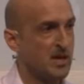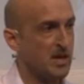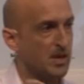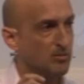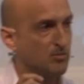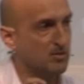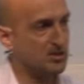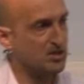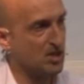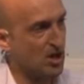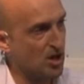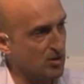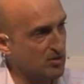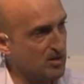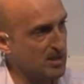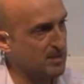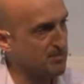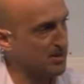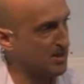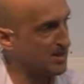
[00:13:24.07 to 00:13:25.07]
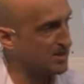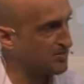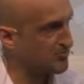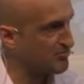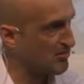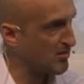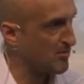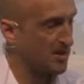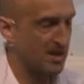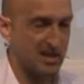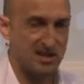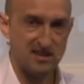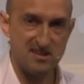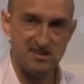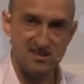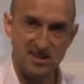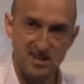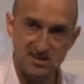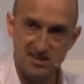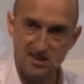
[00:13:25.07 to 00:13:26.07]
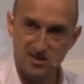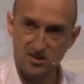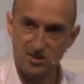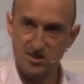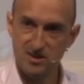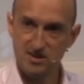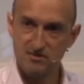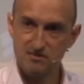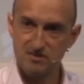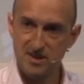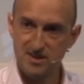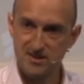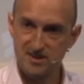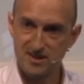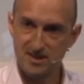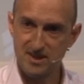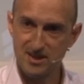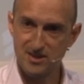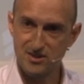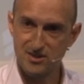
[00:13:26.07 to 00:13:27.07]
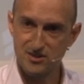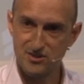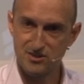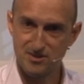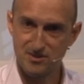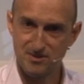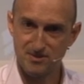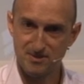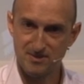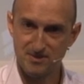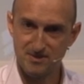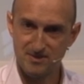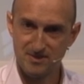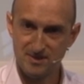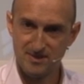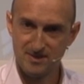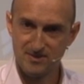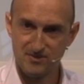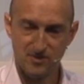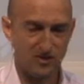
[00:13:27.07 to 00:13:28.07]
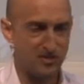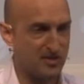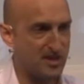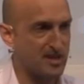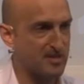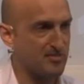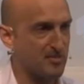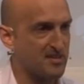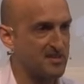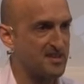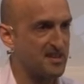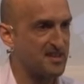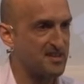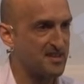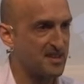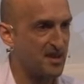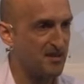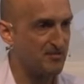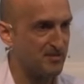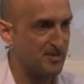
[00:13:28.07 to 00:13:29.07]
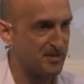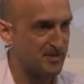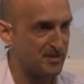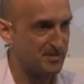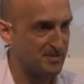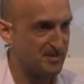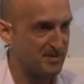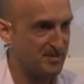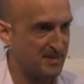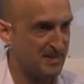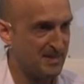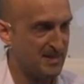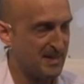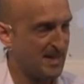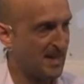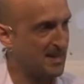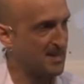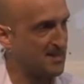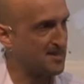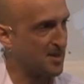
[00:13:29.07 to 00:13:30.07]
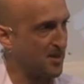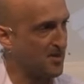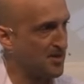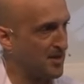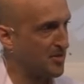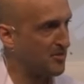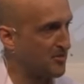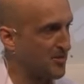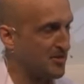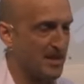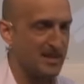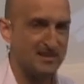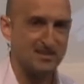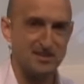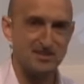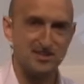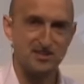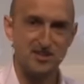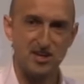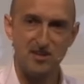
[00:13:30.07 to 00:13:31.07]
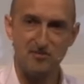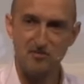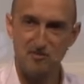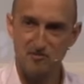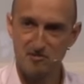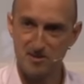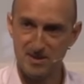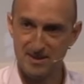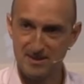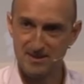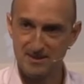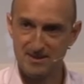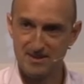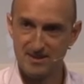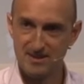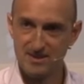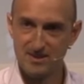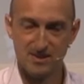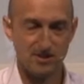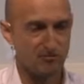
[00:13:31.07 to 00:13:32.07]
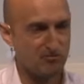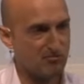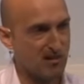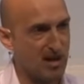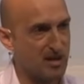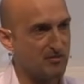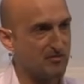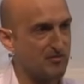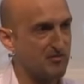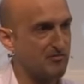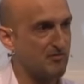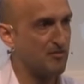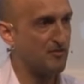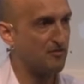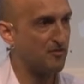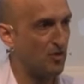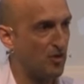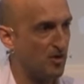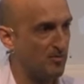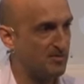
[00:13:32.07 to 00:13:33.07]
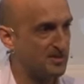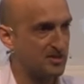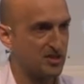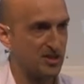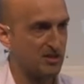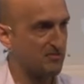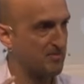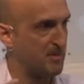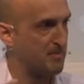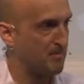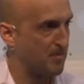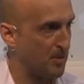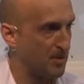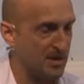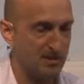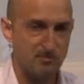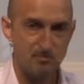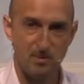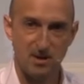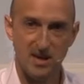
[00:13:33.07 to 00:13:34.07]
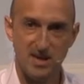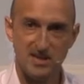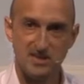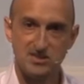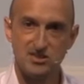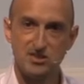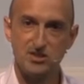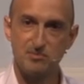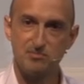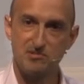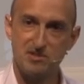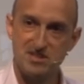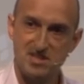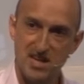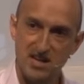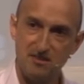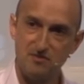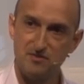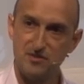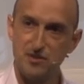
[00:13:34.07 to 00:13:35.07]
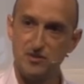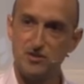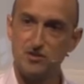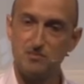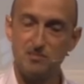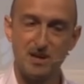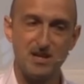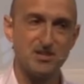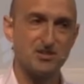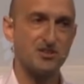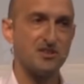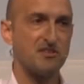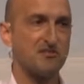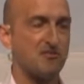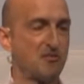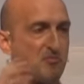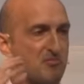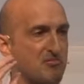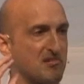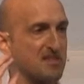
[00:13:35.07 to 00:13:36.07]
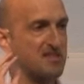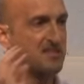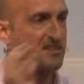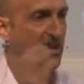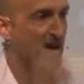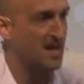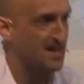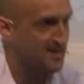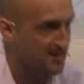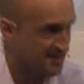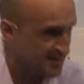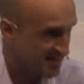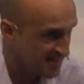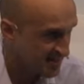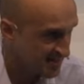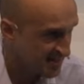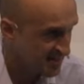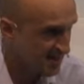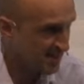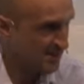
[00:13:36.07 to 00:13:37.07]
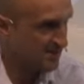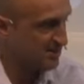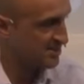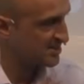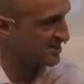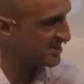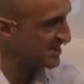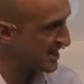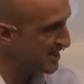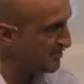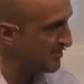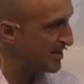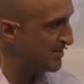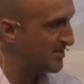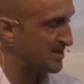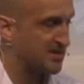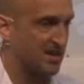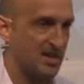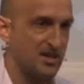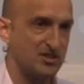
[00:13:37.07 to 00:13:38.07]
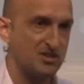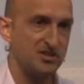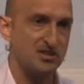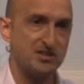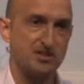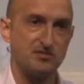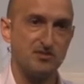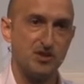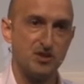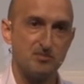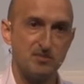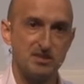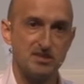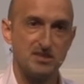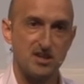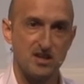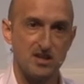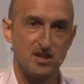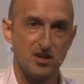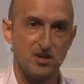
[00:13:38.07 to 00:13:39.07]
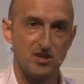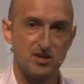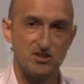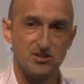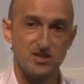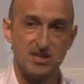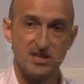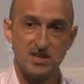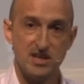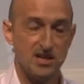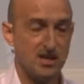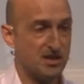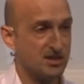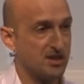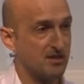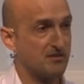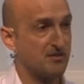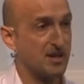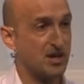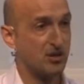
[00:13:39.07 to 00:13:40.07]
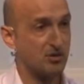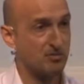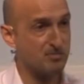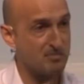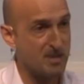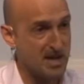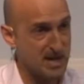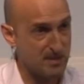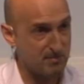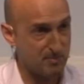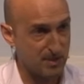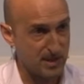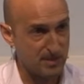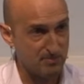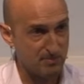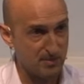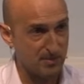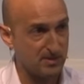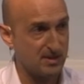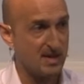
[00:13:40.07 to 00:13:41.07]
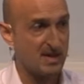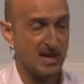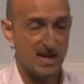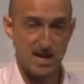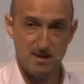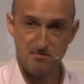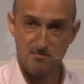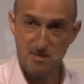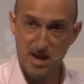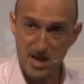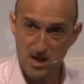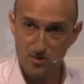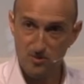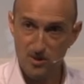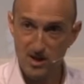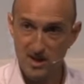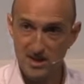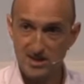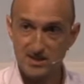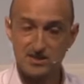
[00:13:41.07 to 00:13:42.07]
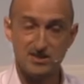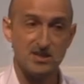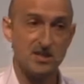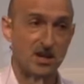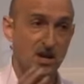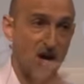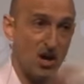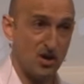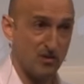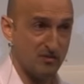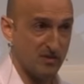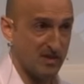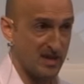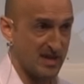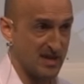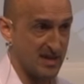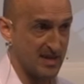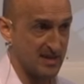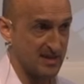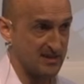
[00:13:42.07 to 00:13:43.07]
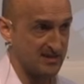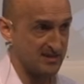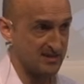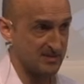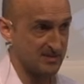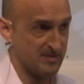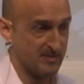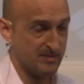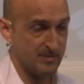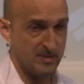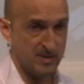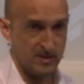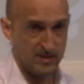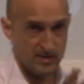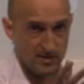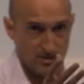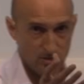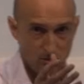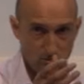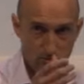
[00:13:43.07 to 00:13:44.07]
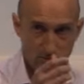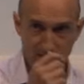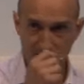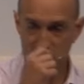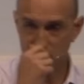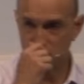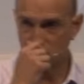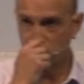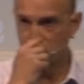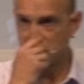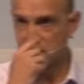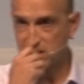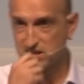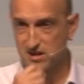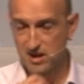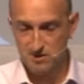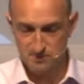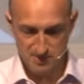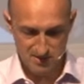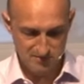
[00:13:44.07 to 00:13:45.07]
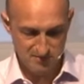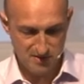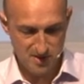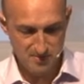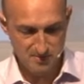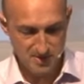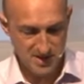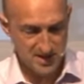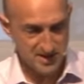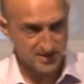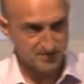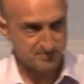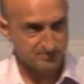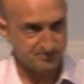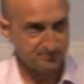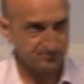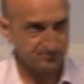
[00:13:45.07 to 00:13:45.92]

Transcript: It was only because Bromley insisted on an investigation that this was discovered. And it's only through that discovery that relevant reforms could have been put in place to protect future patients from precisely the same limitations of human psychology that have killed many people in many ways over the years. One other quick example, if I may.